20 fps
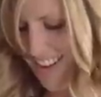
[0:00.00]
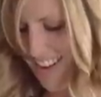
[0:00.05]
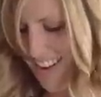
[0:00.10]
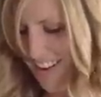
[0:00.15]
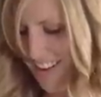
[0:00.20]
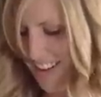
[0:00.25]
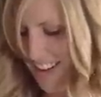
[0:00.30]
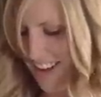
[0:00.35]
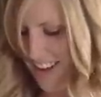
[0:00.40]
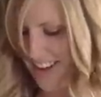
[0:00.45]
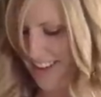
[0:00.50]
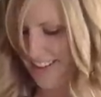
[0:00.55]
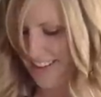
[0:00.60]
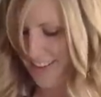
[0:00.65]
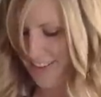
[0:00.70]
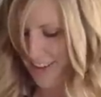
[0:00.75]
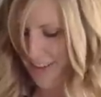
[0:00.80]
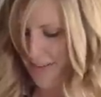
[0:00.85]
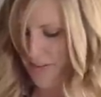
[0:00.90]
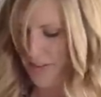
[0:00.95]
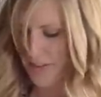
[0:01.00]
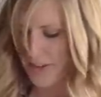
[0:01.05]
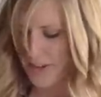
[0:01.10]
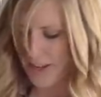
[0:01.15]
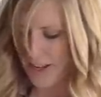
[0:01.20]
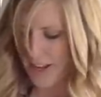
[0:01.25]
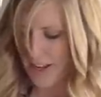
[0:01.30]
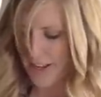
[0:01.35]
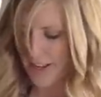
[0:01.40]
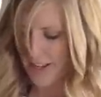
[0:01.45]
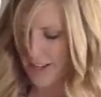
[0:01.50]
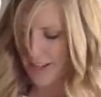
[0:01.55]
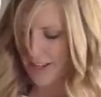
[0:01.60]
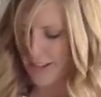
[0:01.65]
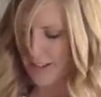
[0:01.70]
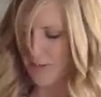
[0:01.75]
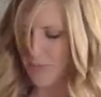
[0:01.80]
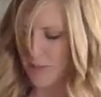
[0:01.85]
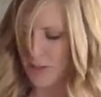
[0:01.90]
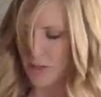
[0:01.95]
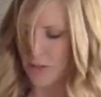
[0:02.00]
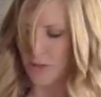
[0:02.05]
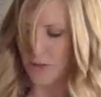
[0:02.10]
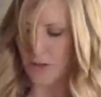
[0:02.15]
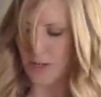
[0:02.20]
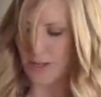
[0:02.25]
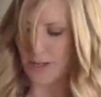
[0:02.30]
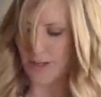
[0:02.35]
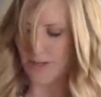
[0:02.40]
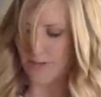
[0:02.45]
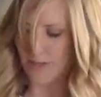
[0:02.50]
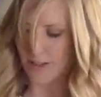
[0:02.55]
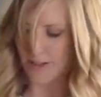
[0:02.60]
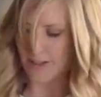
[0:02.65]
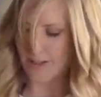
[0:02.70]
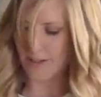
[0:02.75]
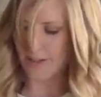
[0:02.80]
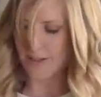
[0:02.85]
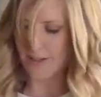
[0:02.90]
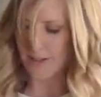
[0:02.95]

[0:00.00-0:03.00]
Okay, so after you kind of get the majority of it